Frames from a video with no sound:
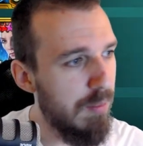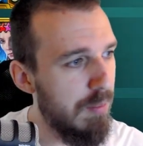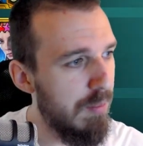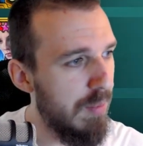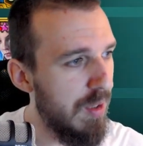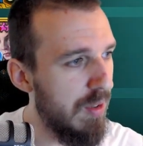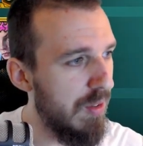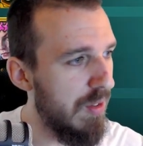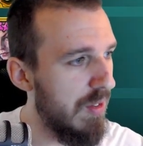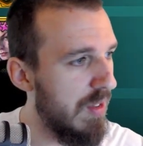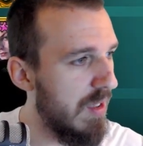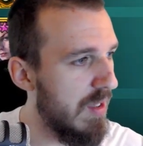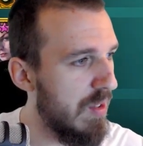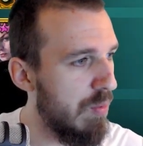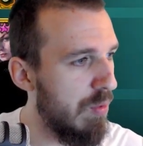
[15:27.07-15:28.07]
because
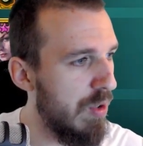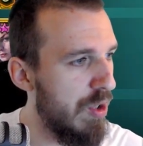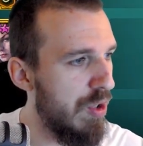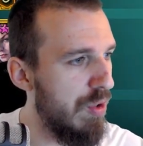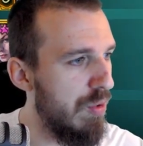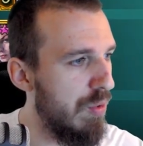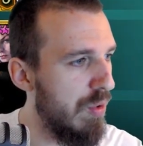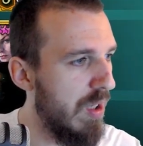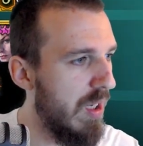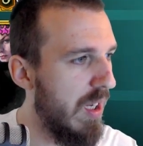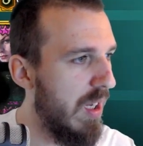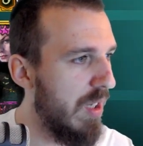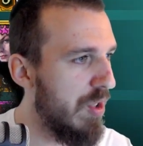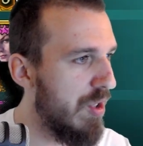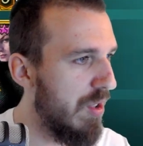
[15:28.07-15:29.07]
that's what you
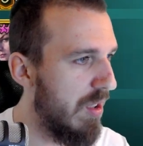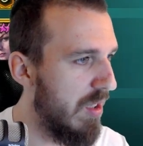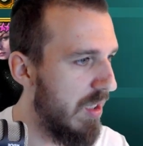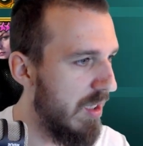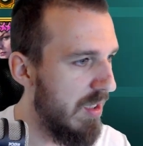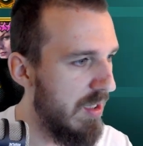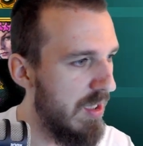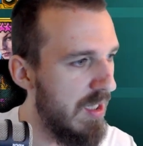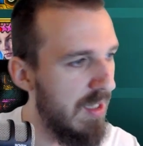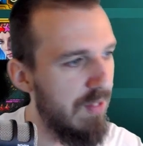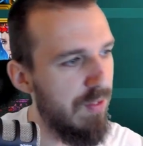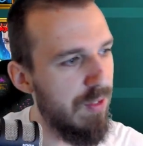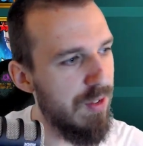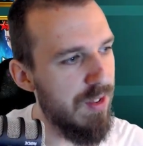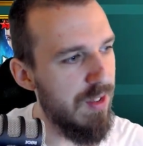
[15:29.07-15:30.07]
actually need
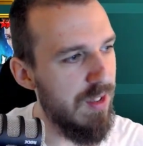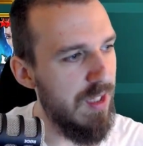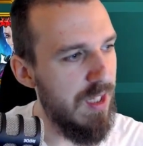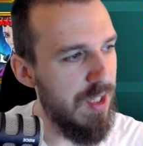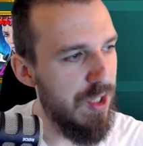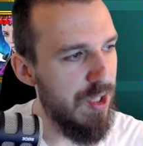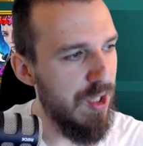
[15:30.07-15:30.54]
for stage